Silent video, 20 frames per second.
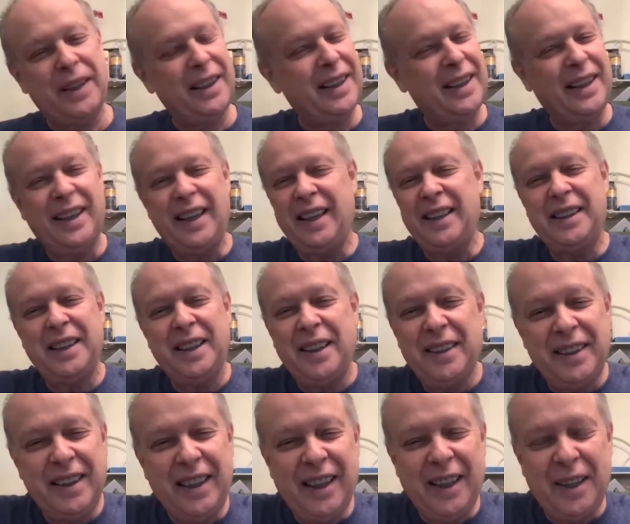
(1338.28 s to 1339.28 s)
And,
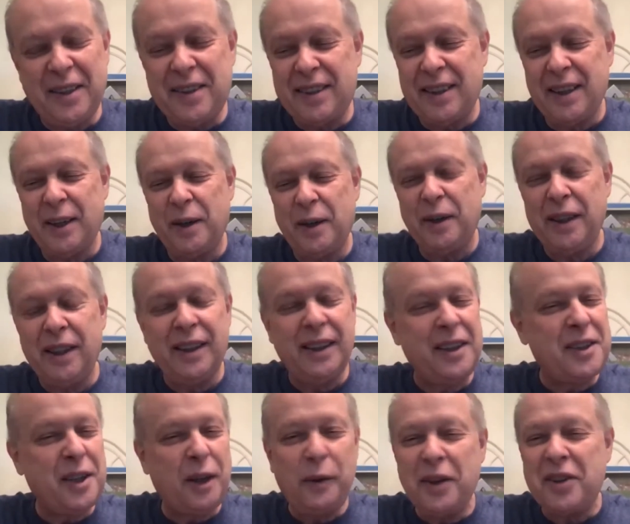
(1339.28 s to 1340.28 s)
you know, so, you know, there's
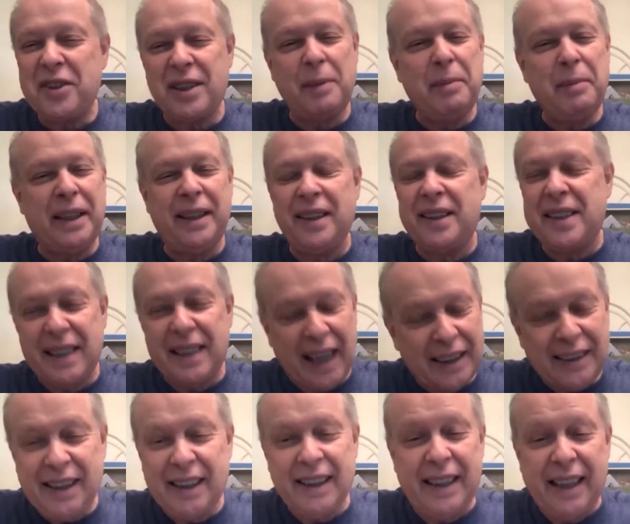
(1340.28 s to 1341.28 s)
always somebody that's not
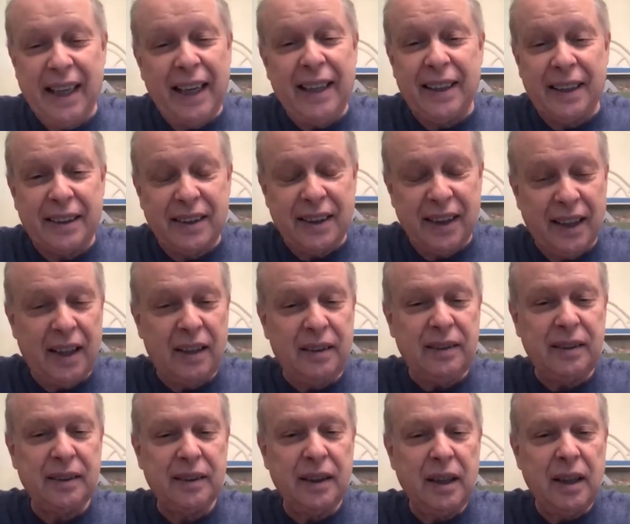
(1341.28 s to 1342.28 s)
going to get it, you
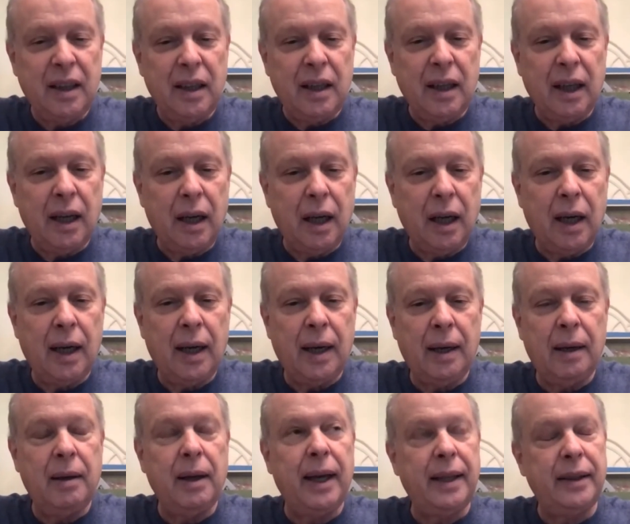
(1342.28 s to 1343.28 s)
know?
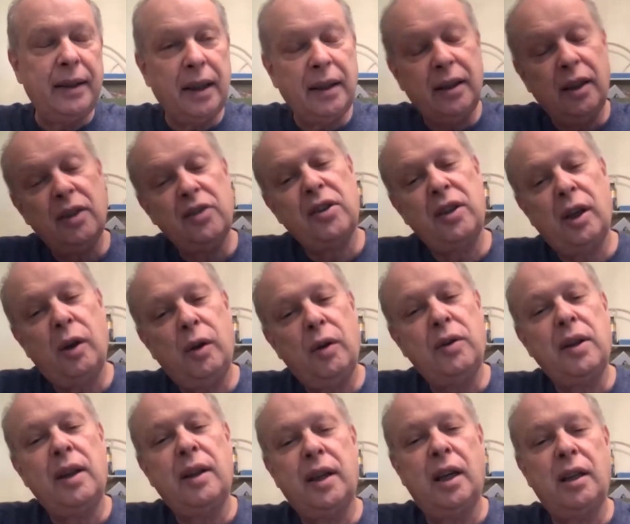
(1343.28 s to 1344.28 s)
Uh, and then there's those,
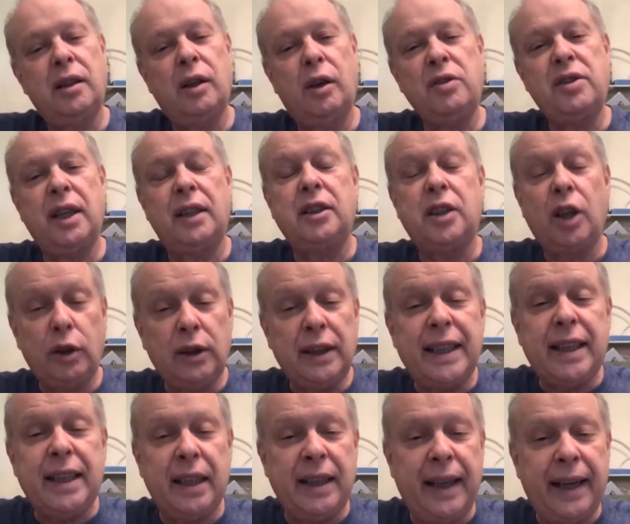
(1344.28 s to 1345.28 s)
there are those that totally
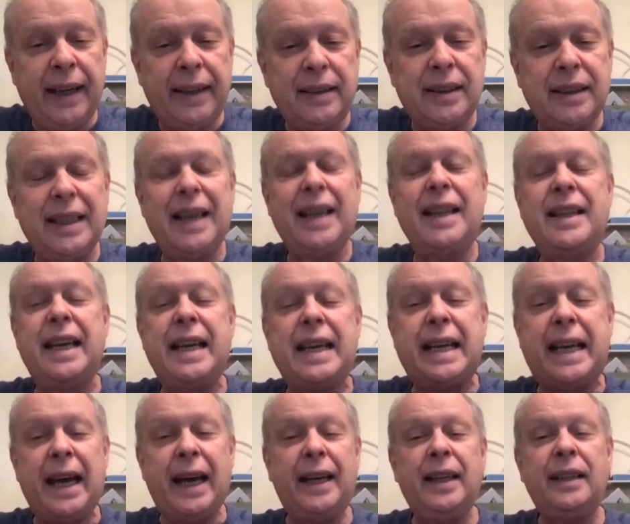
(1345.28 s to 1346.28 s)
connect, they
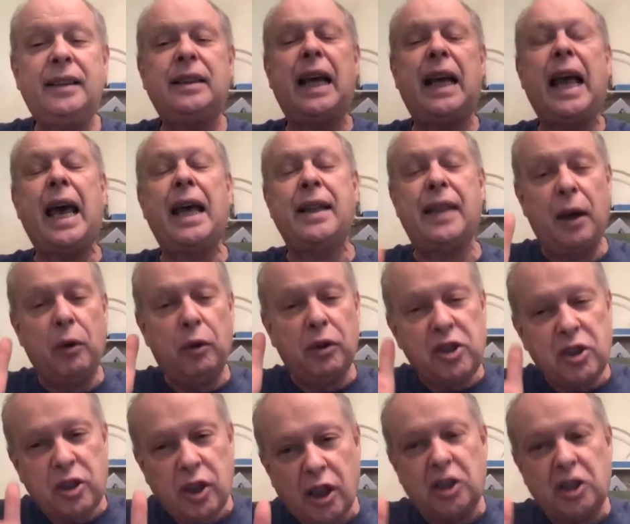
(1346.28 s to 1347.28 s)
get it, and they will
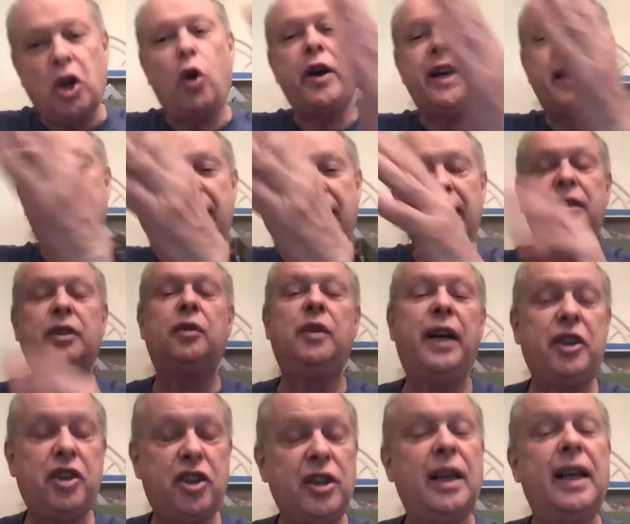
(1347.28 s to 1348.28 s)
start going in that
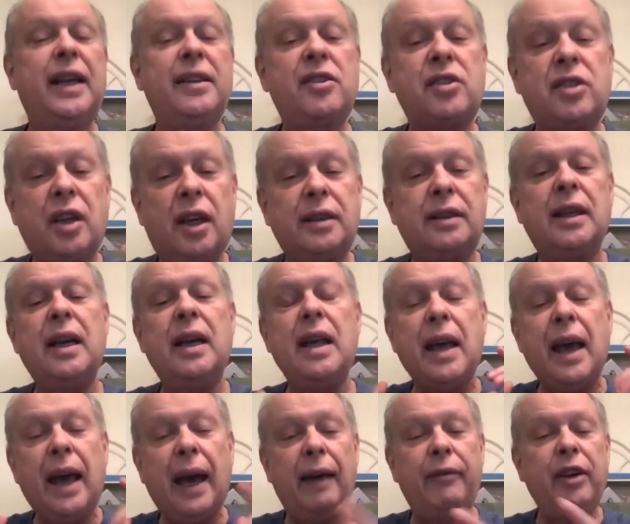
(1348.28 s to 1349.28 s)
direction and start
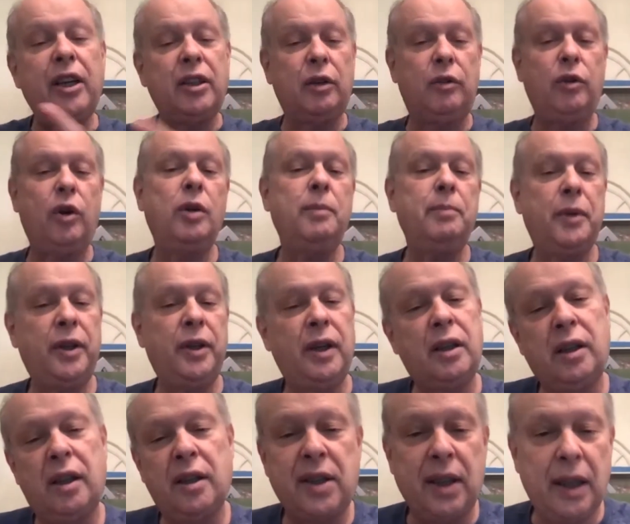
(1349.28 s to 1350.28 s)
having their own
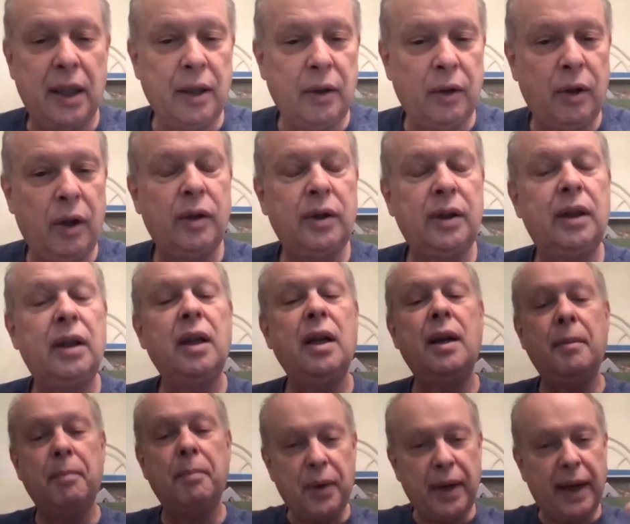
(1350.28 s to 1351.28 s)
miracles in their own
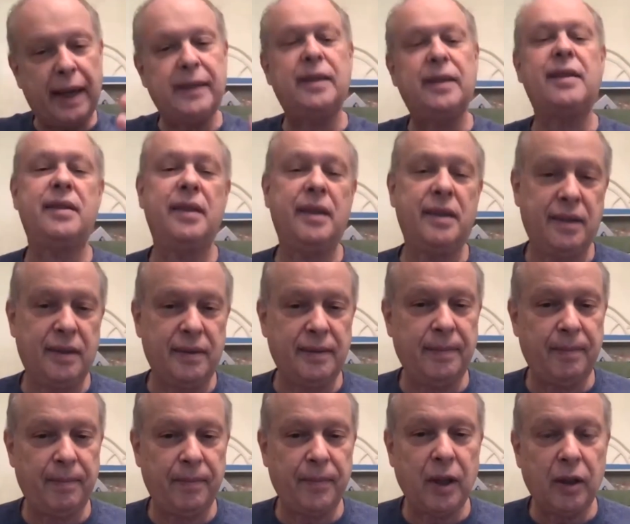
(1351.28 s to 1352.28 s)
practices
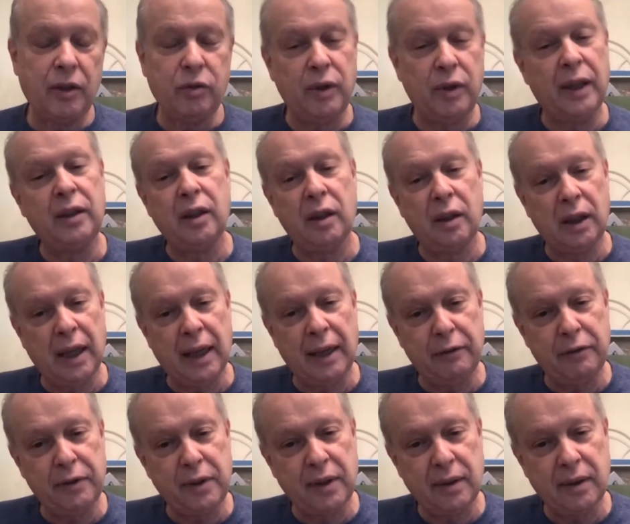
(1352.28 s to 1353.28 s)
throughout their
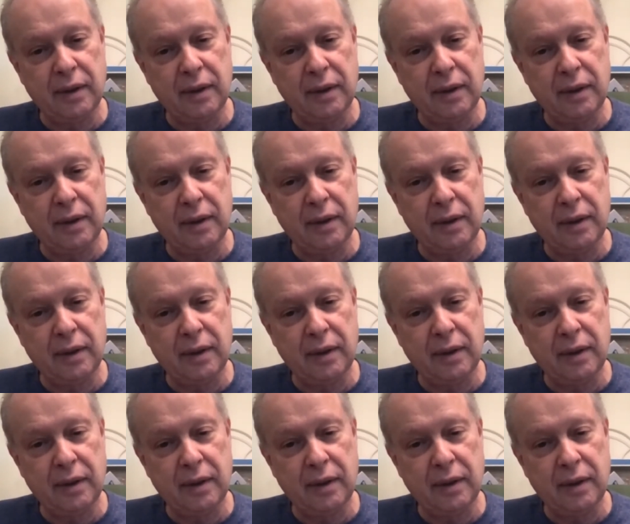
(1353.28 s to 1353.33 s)
lives.